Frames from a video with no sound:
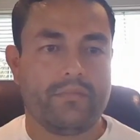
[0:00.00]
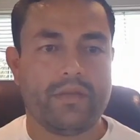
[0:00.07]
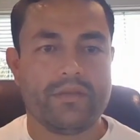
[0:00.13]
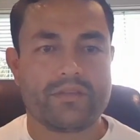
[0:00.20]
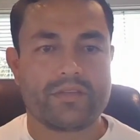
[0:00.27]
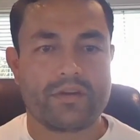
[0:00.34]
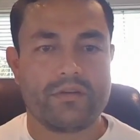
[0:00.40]

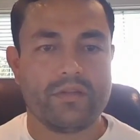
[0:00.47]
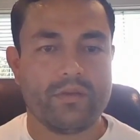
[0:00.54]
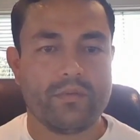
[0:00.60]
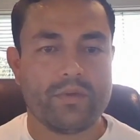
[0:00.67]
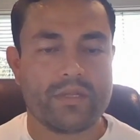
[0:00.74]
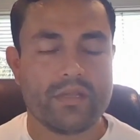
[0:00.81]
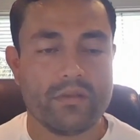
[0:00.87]
internally
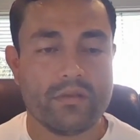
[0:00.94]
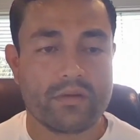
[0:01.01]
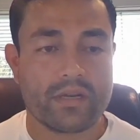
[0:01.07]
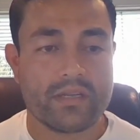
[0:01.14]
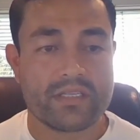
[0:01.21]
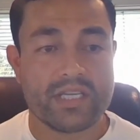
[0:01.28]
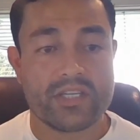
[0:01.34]
within the
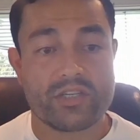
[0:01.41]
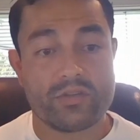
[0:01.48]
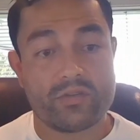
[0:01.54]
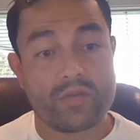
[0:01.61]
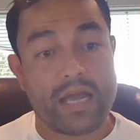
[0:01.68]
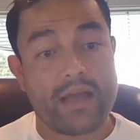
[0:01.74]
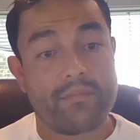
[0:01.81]
organization
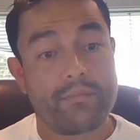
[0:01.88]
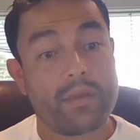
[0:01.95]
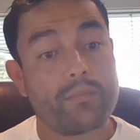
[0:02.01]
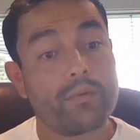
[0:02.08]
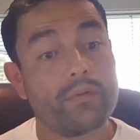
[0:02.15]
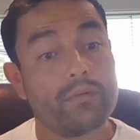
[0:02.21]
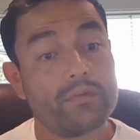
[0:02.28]
to have
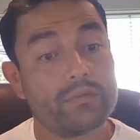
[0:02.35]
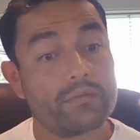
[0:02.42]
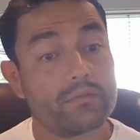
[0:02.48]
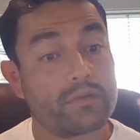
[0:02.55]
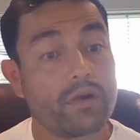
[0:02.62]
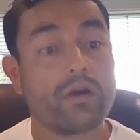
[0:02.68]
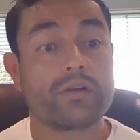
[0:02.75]
people
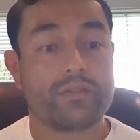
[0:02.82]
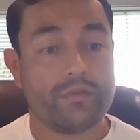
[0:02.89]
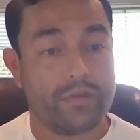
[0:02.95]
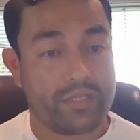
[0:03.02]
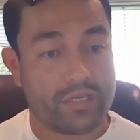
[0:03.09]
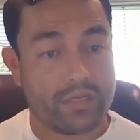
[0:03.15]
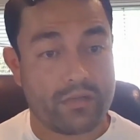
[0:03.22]
talk to
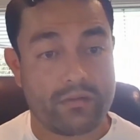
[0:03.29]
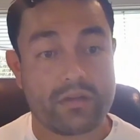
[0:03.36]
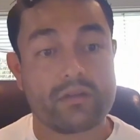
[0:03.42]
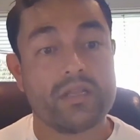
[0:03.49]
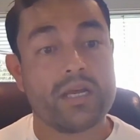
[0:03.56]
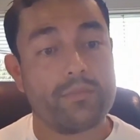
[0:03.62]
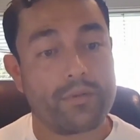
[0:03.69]
each other and
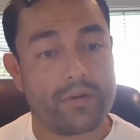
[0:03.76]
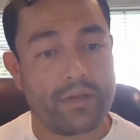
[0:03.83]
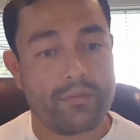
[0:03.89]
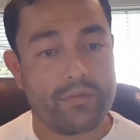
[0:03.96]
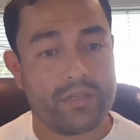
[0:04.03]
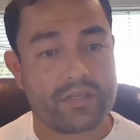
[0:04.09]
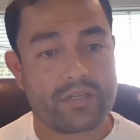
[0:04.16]

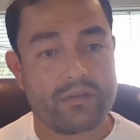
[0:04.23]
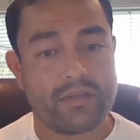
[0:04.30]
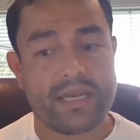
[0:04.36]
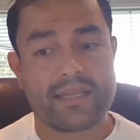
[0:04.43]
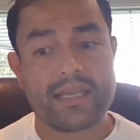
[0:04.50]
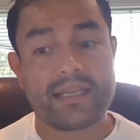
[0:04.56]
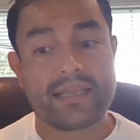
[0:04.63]
collaborate with each other.
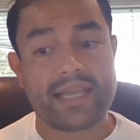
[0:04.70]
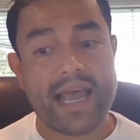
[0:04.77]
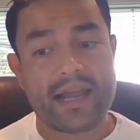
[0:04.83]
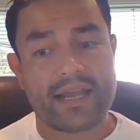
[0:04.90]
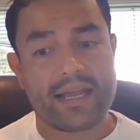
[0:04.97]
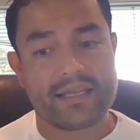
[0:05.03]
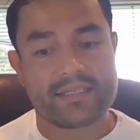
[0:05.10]
I think
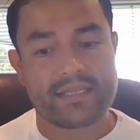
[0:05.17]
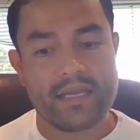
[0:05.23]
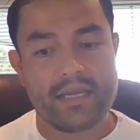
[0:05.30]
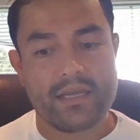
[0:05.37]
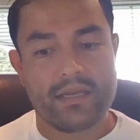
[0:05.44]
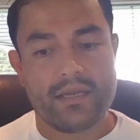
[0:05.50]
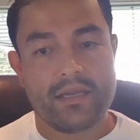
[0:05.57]
that has
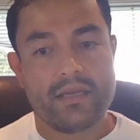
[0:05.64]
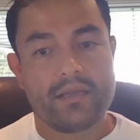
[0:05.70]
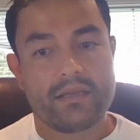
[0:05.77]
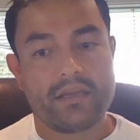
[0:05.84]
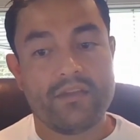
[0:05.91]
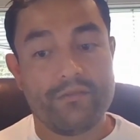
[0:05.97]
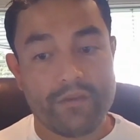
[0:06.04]

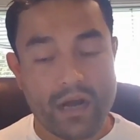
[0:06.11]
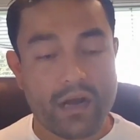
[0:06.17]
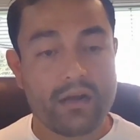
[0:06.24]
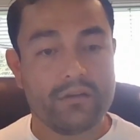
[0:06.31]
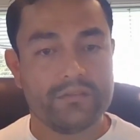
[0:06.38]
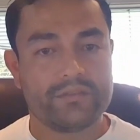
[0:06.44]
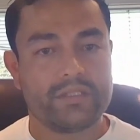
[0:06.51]

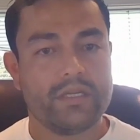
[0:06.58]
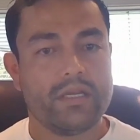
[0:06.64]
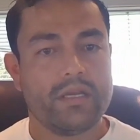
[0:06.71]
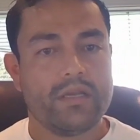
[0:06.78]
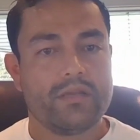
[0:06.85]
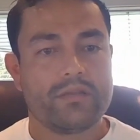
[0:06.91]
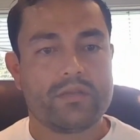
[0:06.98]
evolved
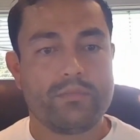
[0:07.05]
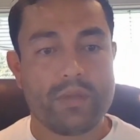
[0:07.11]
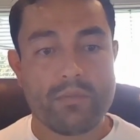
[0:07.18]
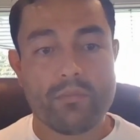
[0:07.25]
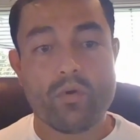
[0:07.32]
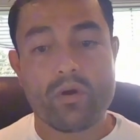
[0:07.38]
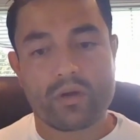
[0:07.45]
to
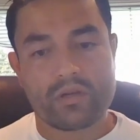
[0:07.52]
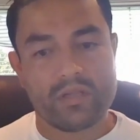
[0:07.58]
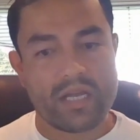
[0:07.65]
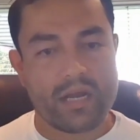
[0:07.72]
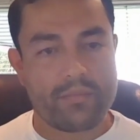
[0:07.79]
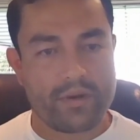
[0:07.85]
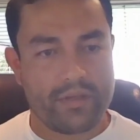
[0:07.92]
be more
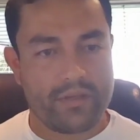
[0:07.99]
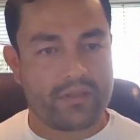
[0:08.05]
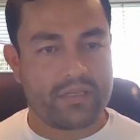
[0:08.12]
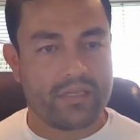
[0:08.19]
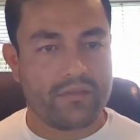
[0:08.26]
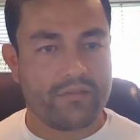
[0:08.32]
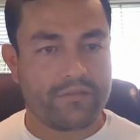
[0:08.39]

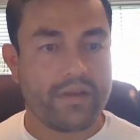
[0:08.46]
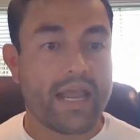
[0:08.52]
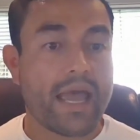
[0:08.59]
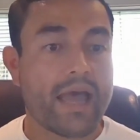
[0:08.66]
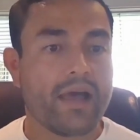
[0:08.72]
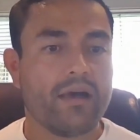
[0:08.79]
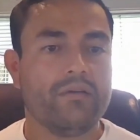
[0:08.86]
collaborative
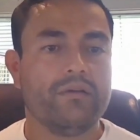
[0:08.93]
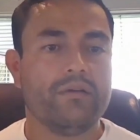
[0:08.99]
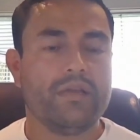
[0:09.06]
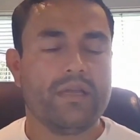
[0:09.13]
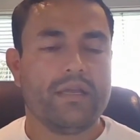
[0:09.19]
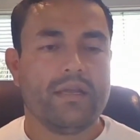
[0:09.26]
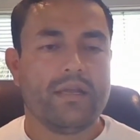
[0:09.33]
now.
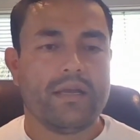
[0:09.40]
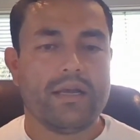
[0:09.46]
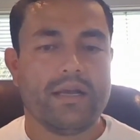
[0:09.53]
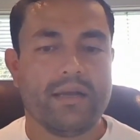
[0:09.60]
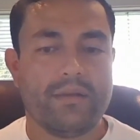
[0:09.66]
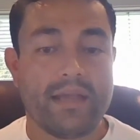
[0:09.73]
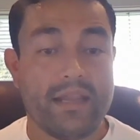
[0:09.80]

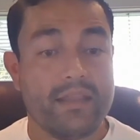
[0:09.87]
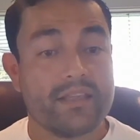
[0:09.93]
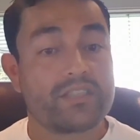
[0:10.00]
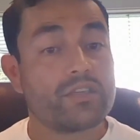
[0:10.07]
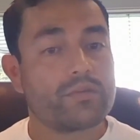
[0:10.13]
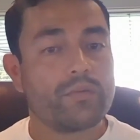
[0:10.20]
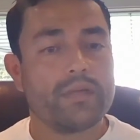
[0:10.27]
And
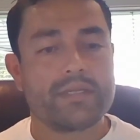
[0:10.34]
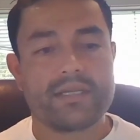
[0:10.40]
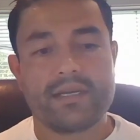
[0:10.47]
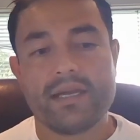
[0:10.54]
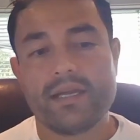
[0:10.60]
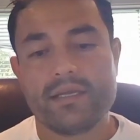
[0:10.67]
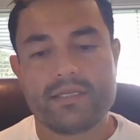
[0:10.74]
this is where
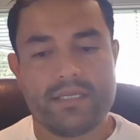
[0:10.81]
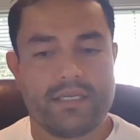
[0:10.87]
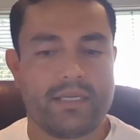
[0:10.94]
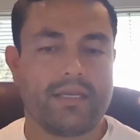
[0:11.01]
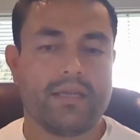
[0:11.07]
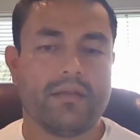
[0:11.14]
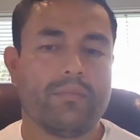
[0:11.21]
technology
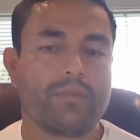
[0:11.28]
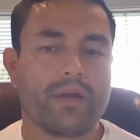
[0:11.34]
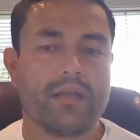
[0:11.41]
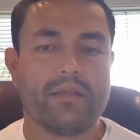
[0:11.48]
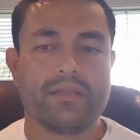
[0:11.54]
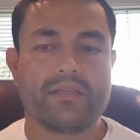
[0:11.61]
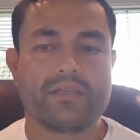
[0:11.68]
can help,
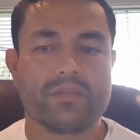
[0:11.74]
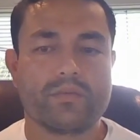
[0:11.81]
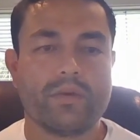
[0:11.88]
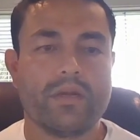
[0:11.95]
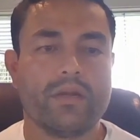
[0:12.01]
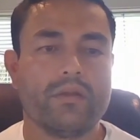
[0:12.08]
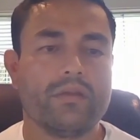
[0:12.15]
right? This is
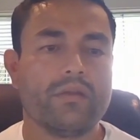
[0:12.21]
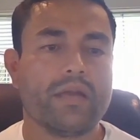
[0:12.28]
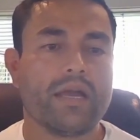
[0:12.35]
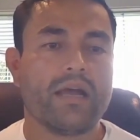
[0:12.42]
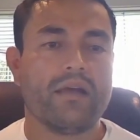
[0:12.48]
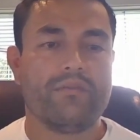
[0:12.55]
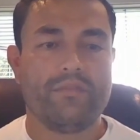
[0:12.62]
where you
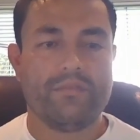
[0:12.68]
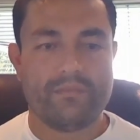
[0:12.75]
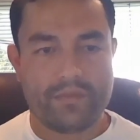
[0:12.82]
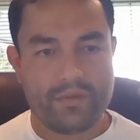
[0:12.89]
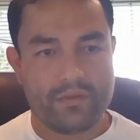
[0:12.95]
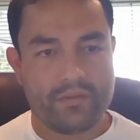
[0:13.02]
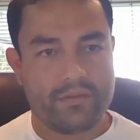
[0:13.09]
have
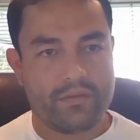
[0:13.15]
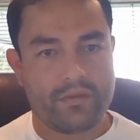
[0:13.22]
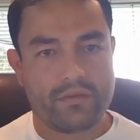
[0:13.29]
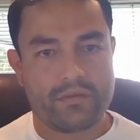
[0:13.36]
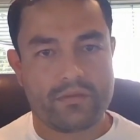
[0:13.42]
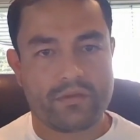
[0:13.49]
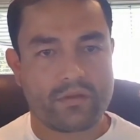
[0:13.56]

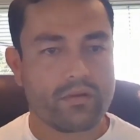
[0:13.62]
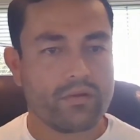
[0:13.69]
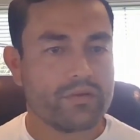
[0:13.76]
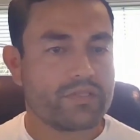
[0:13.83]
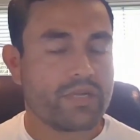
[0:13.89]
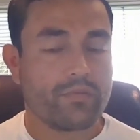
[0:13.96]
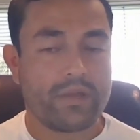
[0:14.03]
the
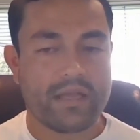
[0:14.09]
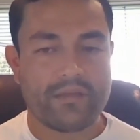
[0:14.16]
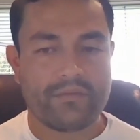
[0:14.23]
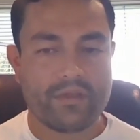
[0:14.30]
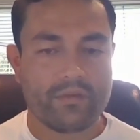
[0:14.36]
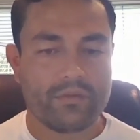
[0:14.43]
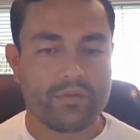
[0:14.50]
calls that we
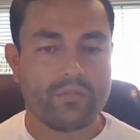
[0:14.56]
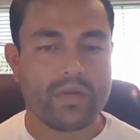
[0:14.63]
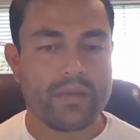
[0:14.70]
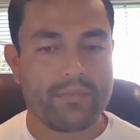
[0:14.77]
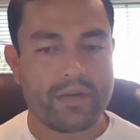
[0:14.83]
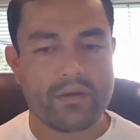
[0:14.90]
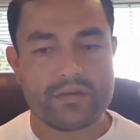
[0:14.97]
have, the
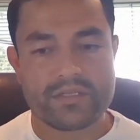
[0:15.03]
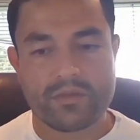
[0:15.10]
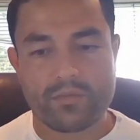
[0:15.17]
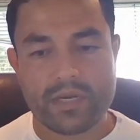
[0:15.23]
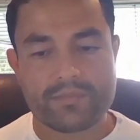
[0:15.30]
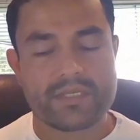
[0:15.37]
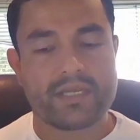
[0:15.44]
webinars, the
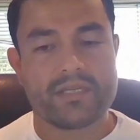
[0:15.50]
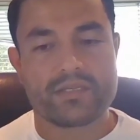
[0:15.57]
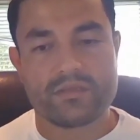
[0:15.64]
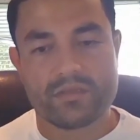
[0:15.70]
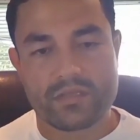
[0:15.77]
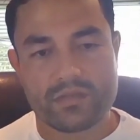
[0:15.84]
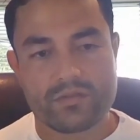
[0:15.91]
web
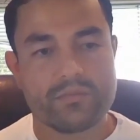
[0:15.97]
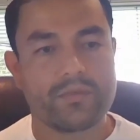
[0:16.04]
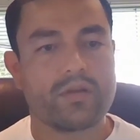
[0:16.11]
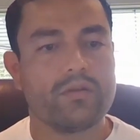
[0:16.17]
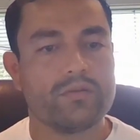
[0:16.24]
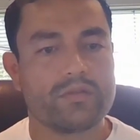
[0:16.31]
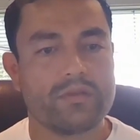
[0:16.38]
sessions, the Zoom calls,